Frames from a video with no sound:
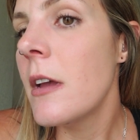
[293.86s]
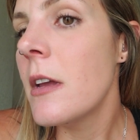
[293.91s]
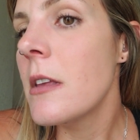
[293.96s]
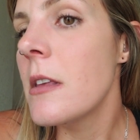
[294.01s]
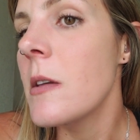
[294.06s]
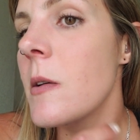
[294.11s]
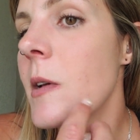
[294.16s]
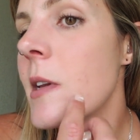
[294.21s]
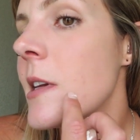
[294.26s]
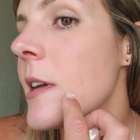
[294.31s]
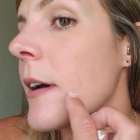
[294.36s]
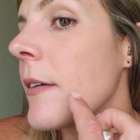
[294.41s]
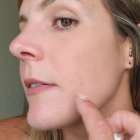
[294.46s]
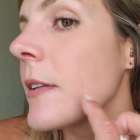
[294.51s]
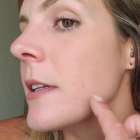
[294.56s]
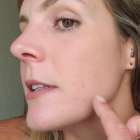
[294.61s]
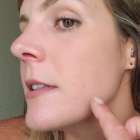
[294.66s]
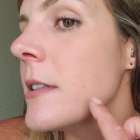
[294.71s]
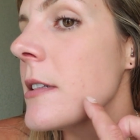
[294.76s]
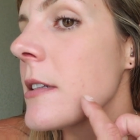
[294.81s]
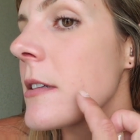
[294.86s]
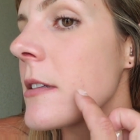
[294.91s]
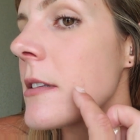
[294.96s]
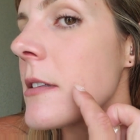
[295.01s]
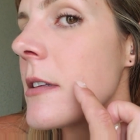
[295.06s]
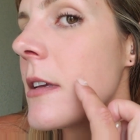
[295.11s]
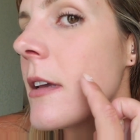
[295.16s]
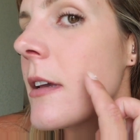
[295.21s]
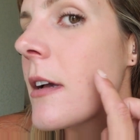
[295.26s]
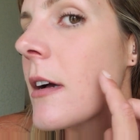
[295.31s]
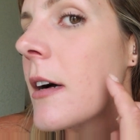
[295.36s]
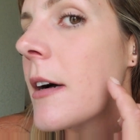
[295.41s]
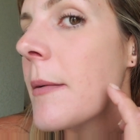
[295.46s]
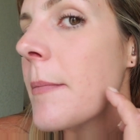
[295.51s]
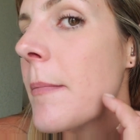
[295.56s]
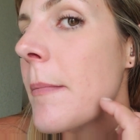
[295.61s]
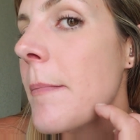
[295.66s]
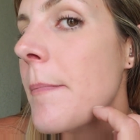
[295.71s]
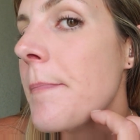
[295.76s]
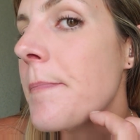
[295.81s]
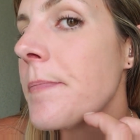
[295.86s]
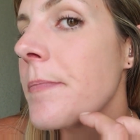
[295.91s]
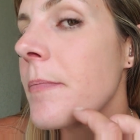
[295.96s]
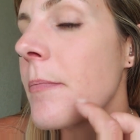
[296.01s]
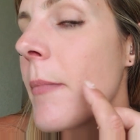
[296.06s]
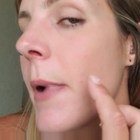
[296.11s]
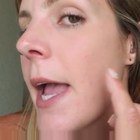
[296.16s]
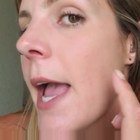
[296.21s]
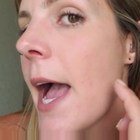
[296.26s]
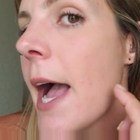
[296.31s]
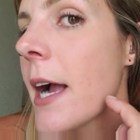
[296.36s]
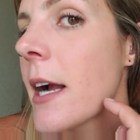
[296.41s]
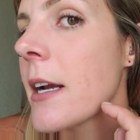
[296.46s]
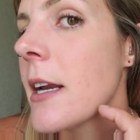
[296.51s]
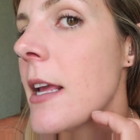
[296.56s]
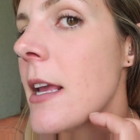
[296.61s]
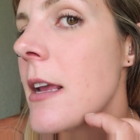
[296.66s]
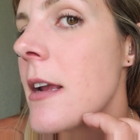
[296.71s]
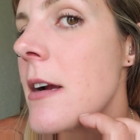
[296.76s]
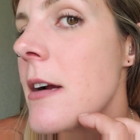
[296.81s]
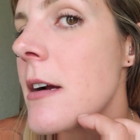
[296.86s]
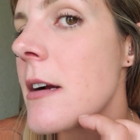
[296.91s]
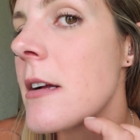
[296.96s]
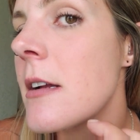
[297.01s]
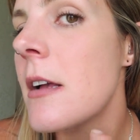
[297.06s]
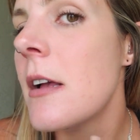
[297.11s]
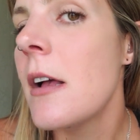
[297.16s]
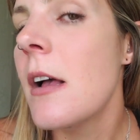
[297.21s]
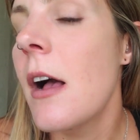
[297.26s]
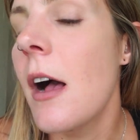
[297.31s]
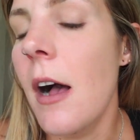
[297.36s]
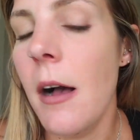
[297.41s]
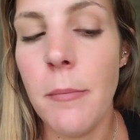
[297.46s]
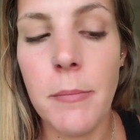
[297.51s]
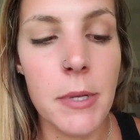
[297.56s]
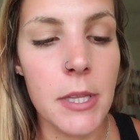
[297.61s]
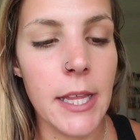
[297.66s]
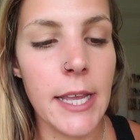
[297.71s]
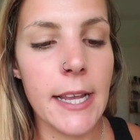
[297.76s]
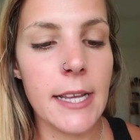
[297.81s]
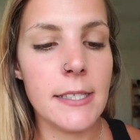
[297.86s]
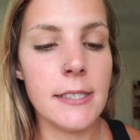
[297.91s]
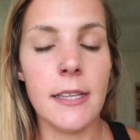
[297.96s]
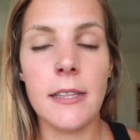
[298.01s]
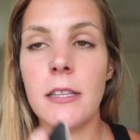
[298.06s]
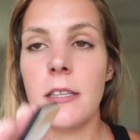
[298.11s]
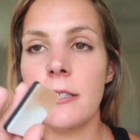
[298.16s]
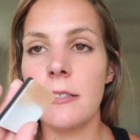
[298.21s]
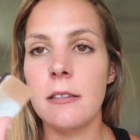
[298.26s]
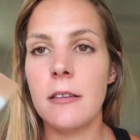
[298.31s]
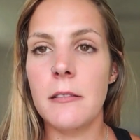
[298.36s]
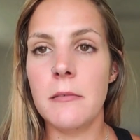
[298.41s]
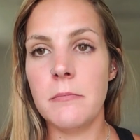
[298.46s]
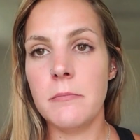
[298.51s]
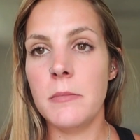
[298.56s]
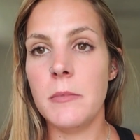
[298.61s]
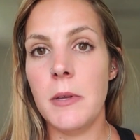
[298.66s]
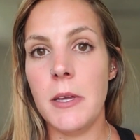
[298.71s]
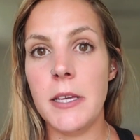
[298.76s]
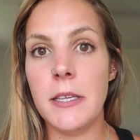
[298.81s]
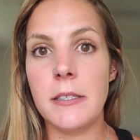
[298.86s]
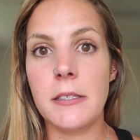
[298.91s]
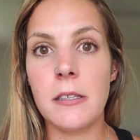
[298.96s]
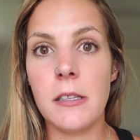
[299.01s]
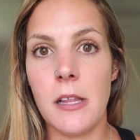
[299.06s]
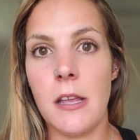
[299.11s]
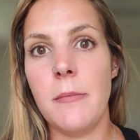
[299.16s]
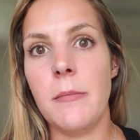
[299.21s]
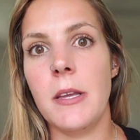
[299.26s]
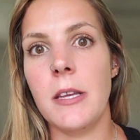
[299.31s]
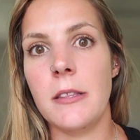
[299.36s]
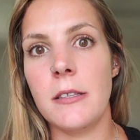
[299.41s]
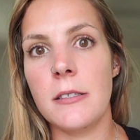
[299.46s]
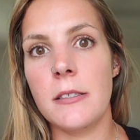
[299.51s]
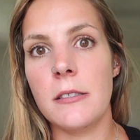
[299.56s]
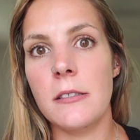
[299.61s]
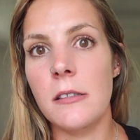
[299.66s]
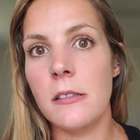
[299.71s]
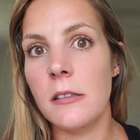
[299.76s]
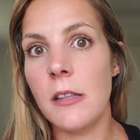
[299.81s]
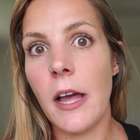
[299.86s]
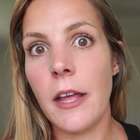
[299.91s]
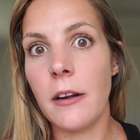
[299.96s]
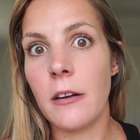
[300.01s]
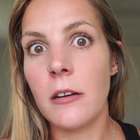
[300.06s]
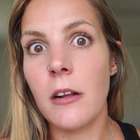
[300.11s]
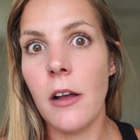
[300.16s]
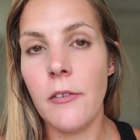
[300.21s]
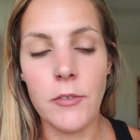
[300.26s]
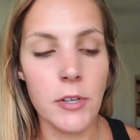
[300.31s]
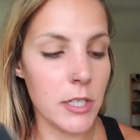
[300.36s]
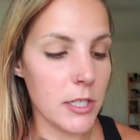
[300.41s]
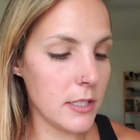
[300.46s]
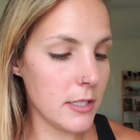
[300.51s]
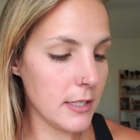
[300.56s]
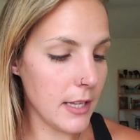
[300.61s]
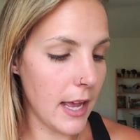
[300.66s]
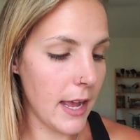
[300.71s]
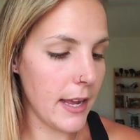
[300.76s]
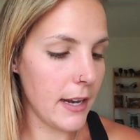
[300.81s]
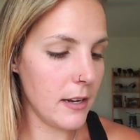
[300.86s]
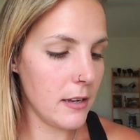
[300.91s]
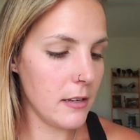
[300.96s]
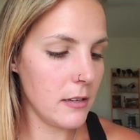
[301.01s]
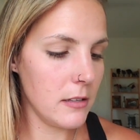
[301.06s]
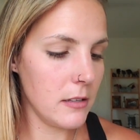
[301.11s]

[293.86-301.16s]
You can definitely still see my acne here. But like I said, this is claiming this is the lighter coverage side.